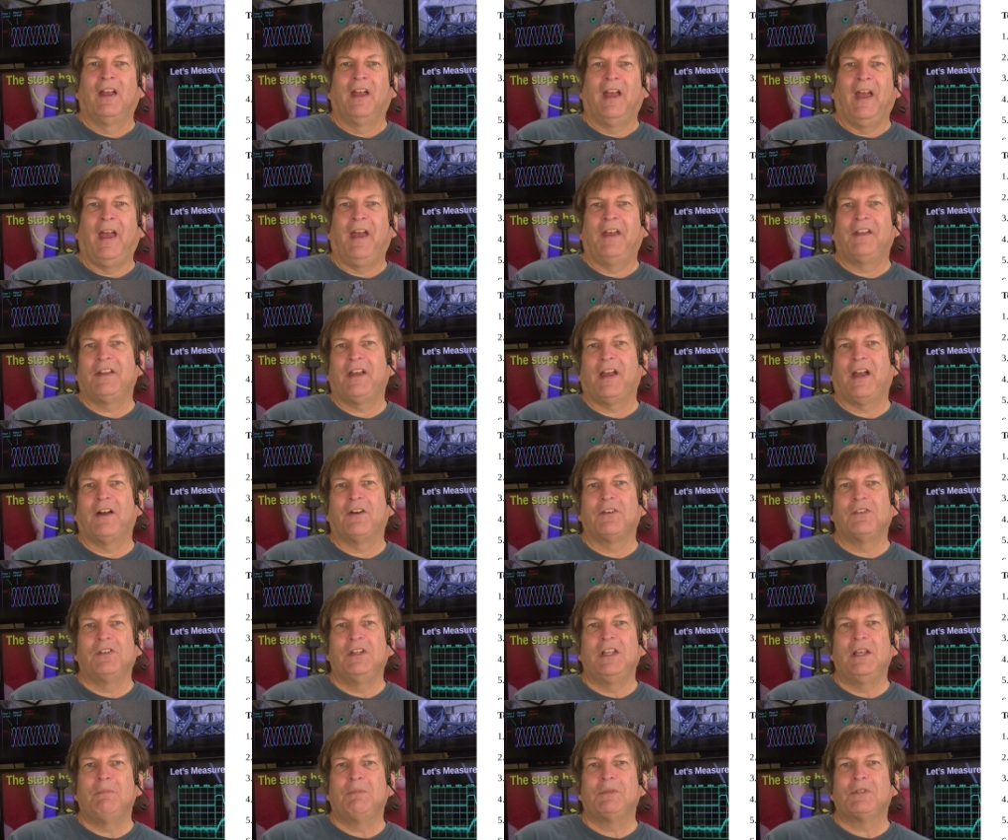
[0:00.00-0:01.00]
and how
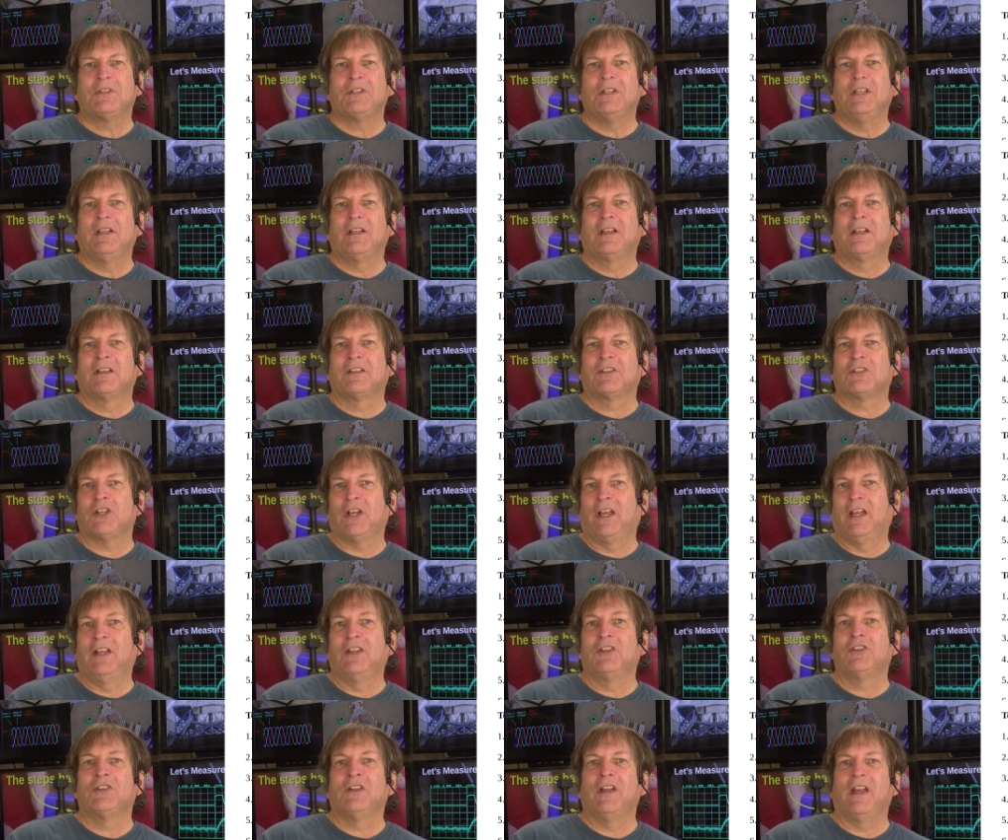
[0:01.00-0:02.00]
DeepSeek
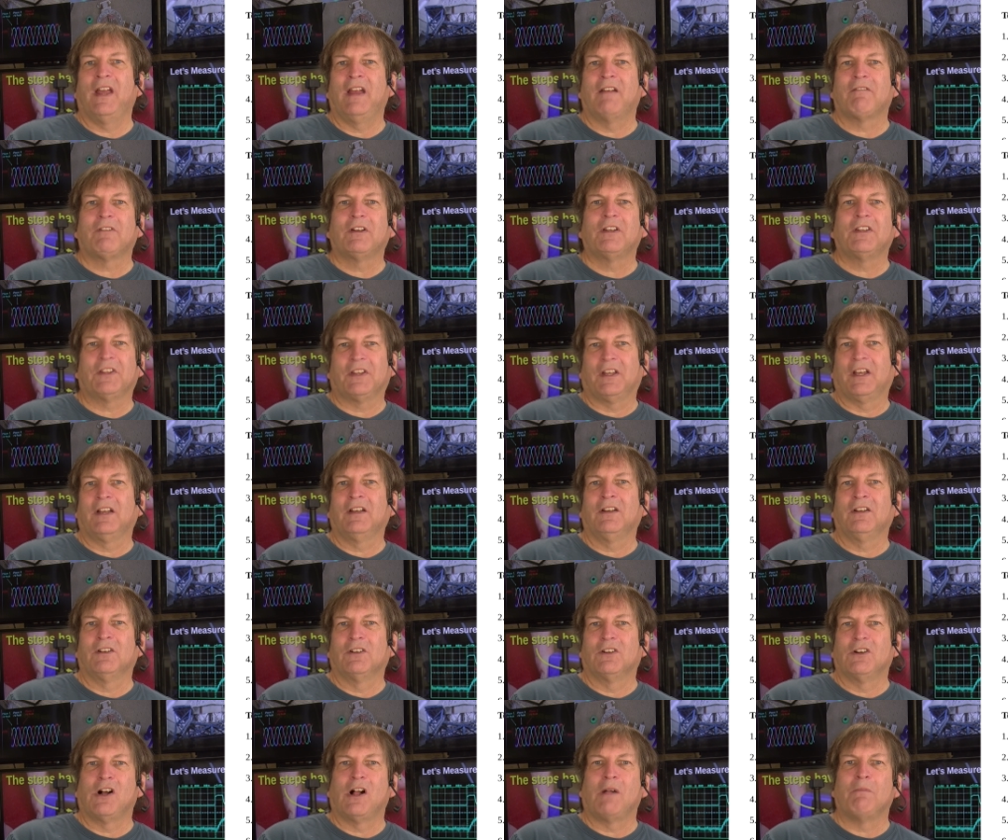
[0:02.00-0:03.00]
changed everything
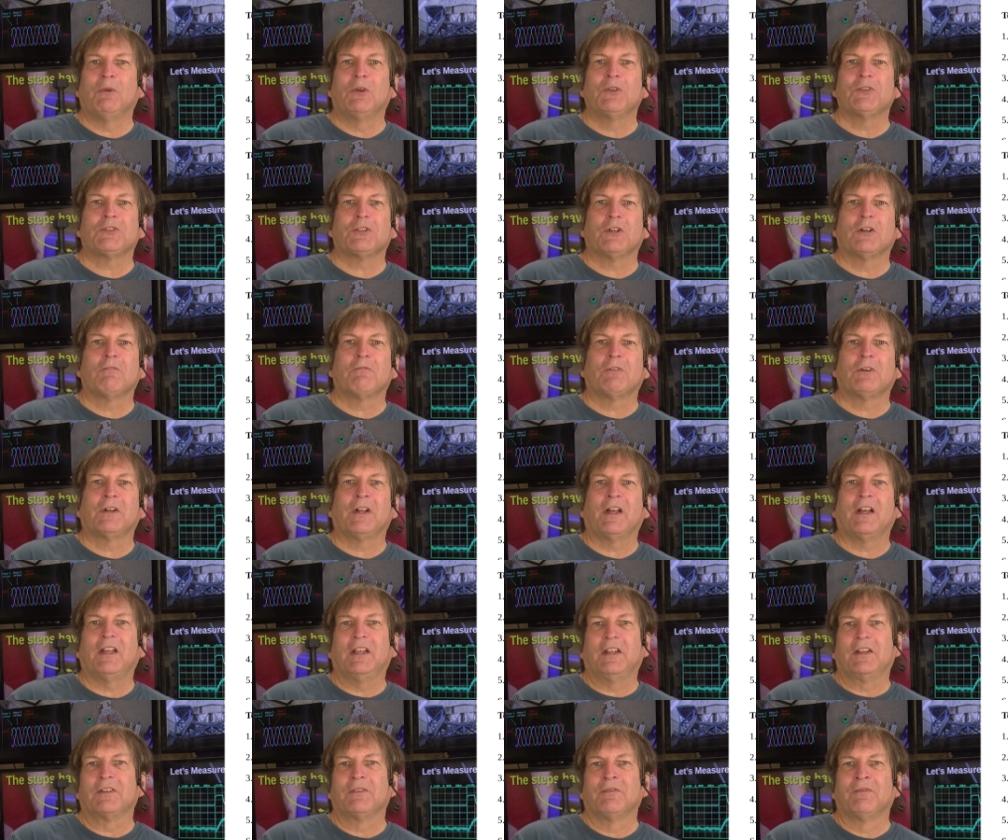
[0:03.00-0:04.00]
almost
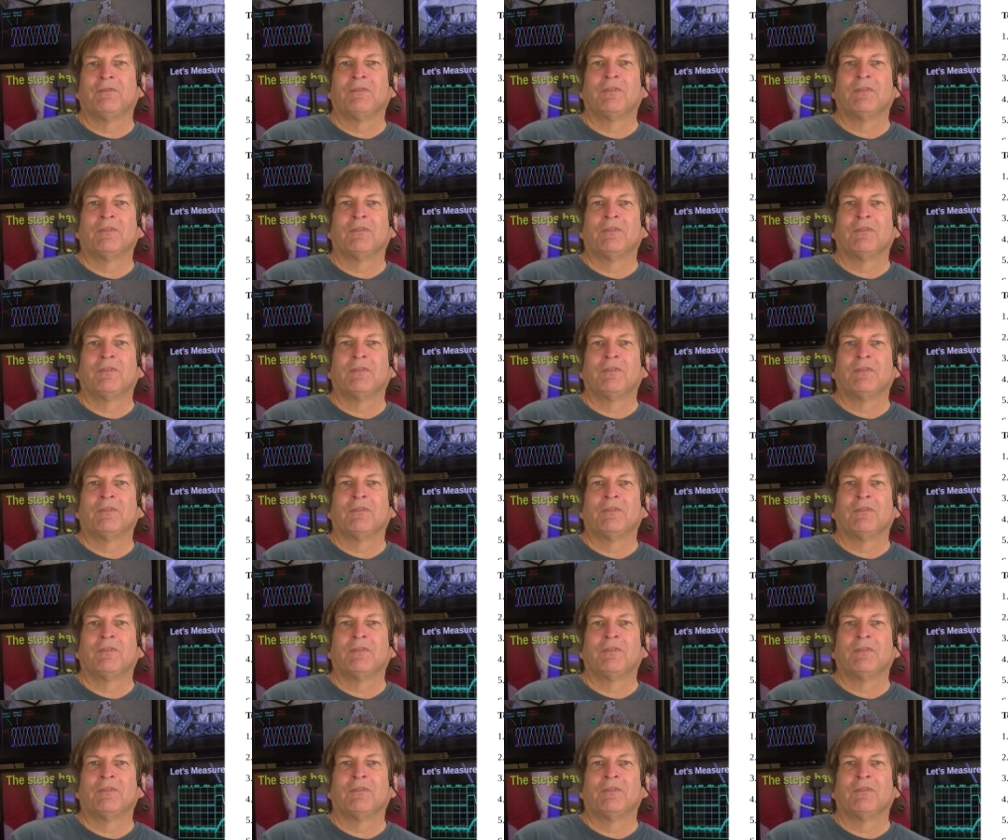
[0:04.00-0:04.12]
overnight.